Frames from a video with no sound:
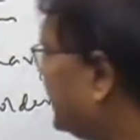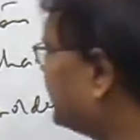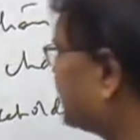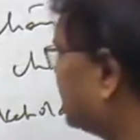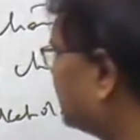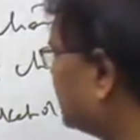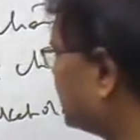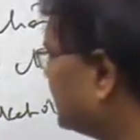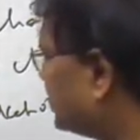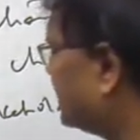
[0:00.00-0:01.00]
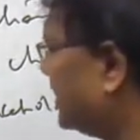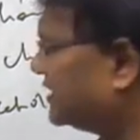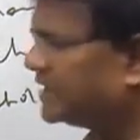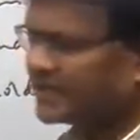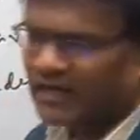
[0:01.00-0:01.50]
Next
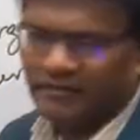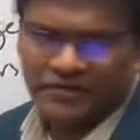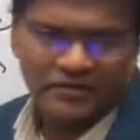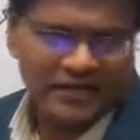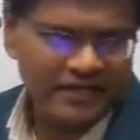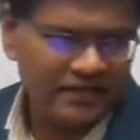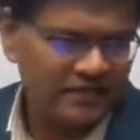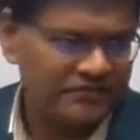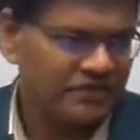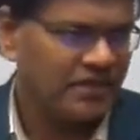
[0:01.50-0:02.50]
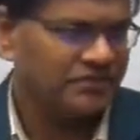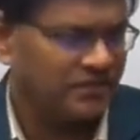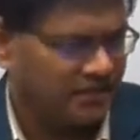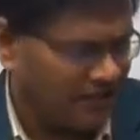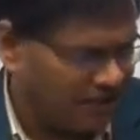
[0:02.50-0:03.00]
thing that the government should take into
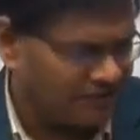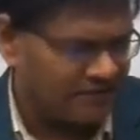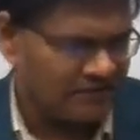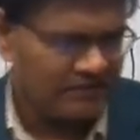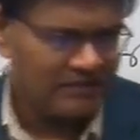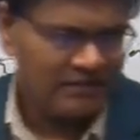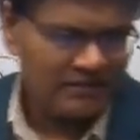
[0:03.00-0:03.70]
consideration is